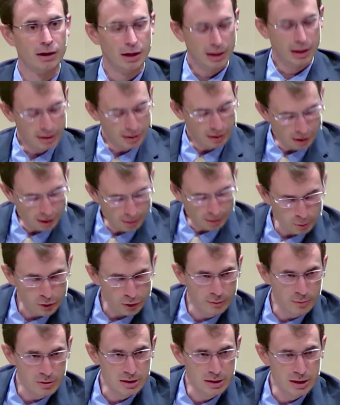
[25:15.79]
and humble
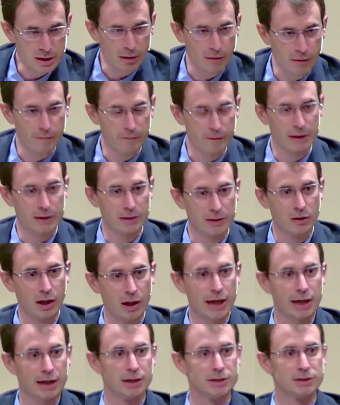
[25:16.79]
himself in the
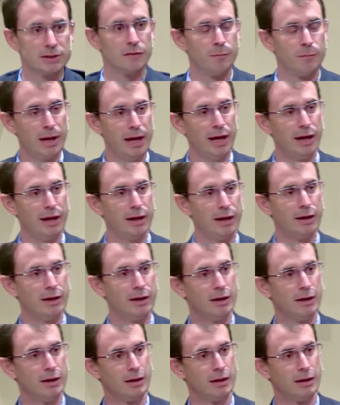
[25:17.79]
likeness of man